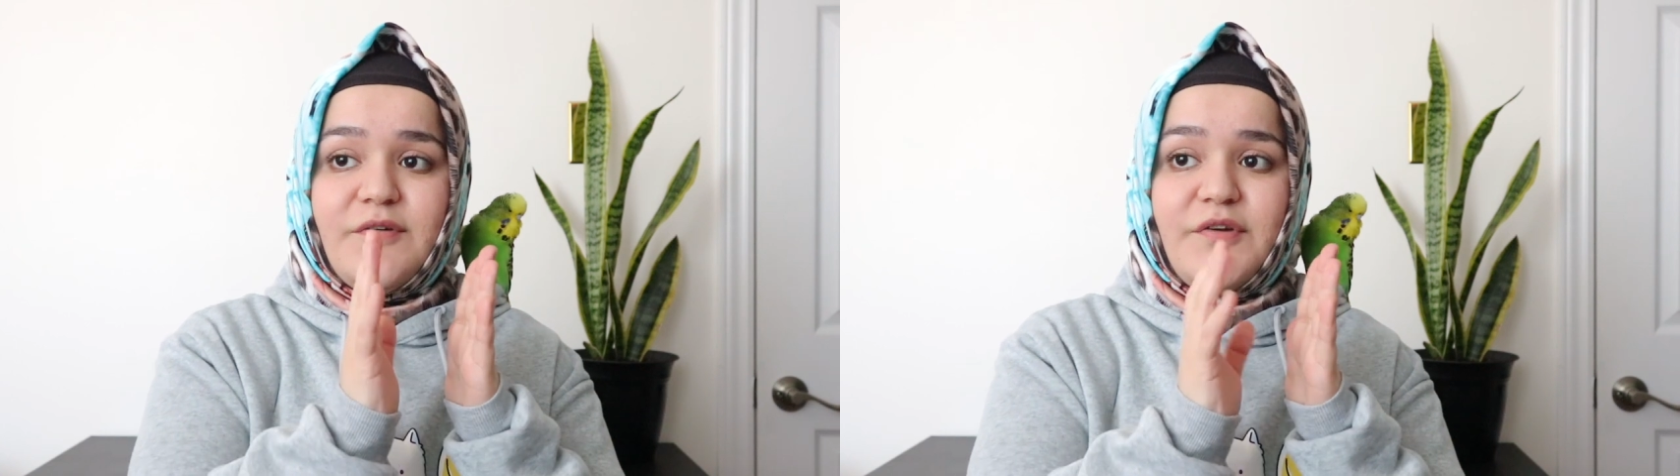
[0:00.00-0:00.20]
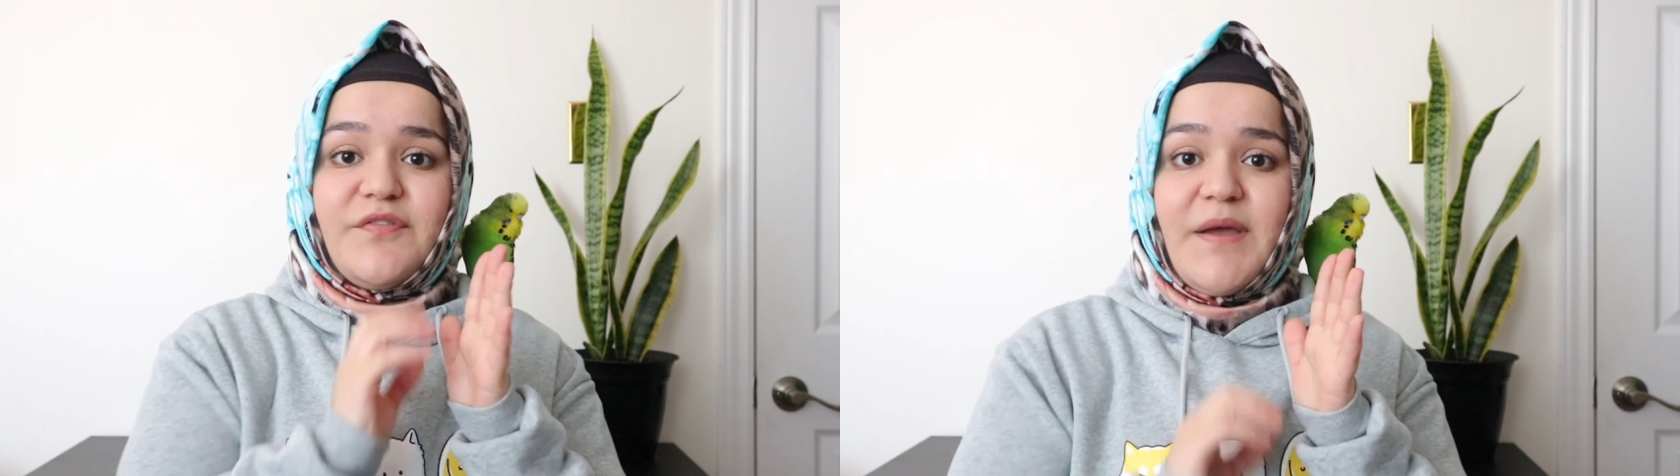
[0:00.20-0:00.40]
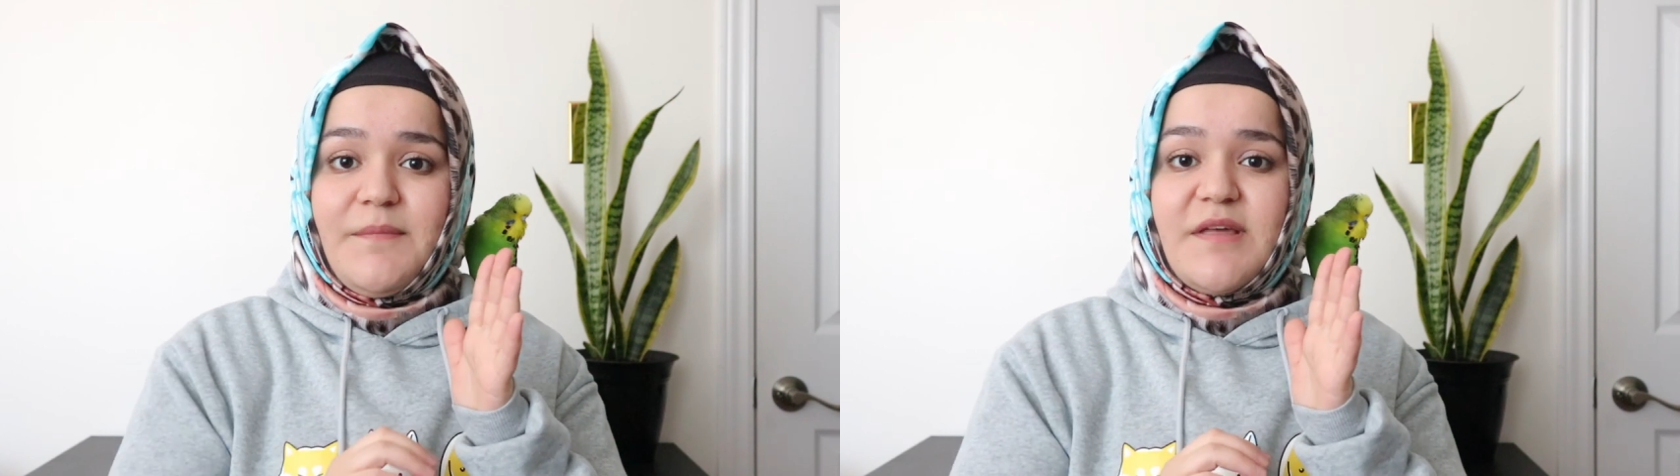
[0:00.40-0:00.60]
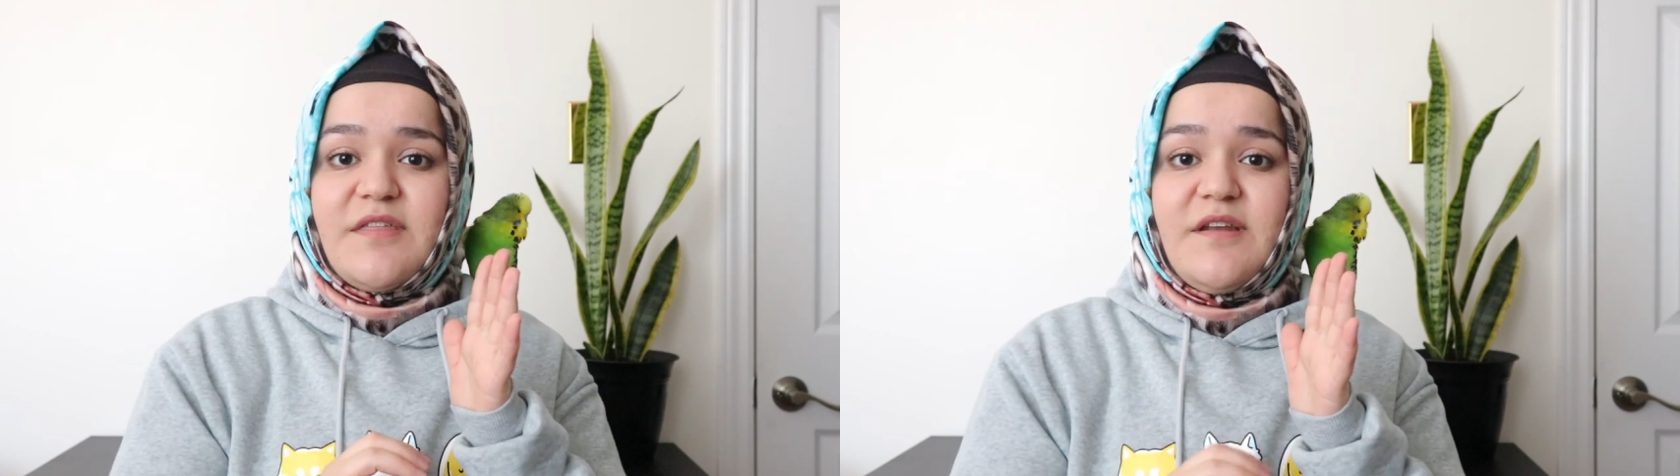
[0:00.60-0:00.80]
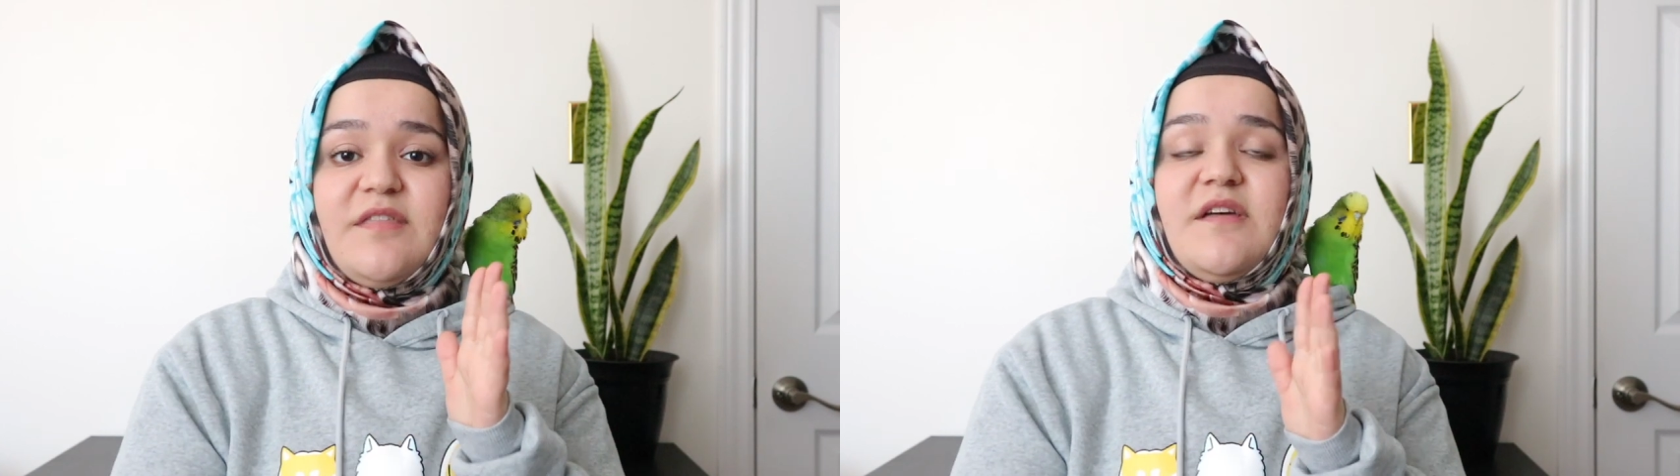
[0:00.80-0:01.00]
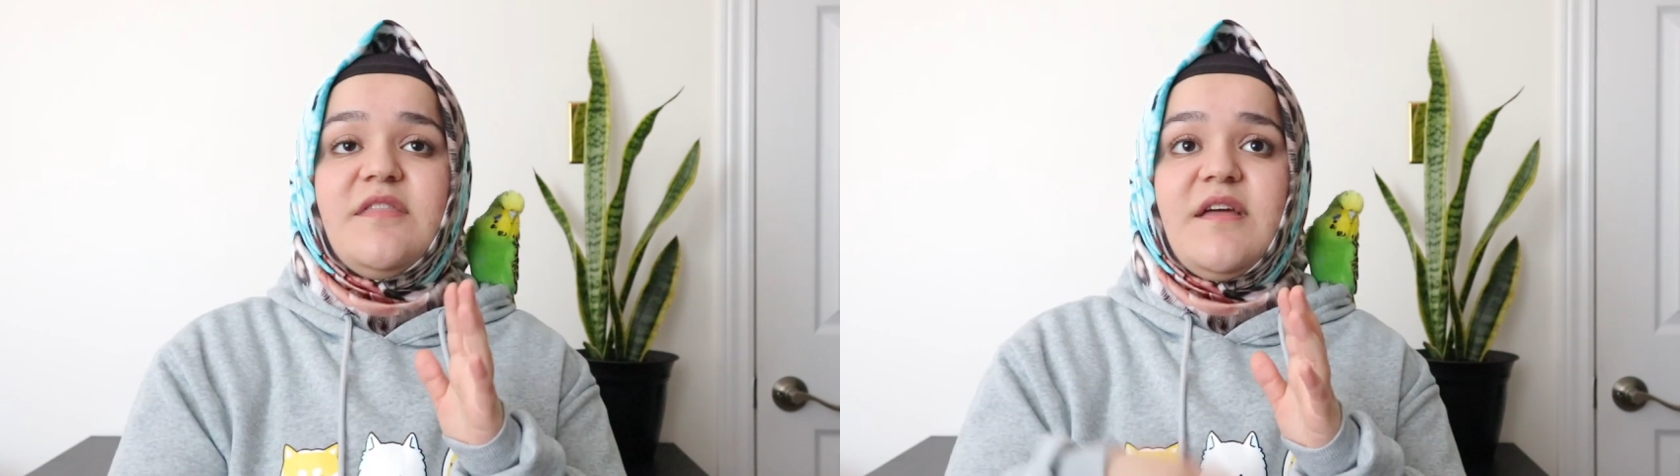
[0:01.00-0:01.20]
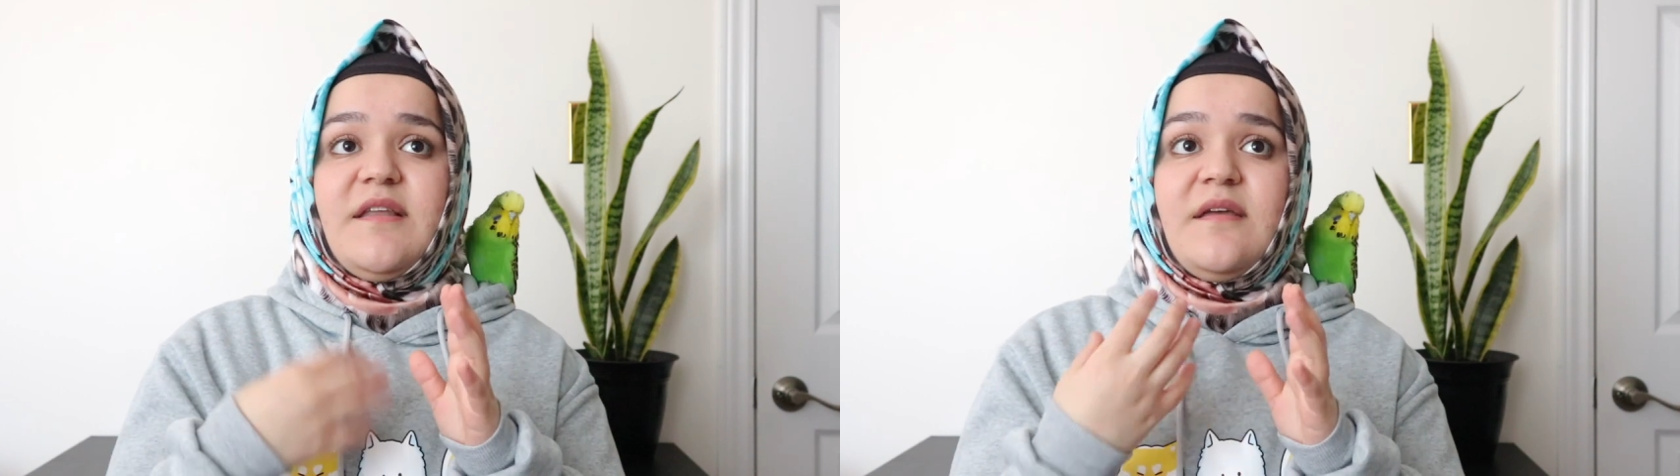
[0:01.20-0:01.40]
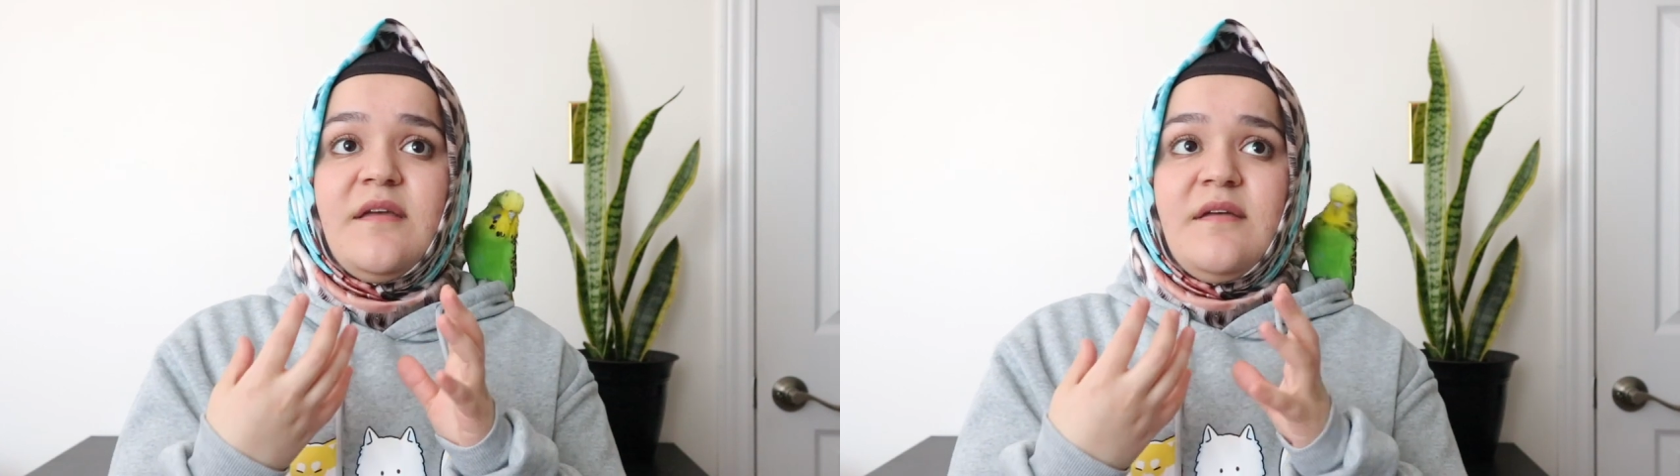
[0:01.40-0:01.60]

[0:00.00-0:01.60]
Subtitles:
if that makes any sense, and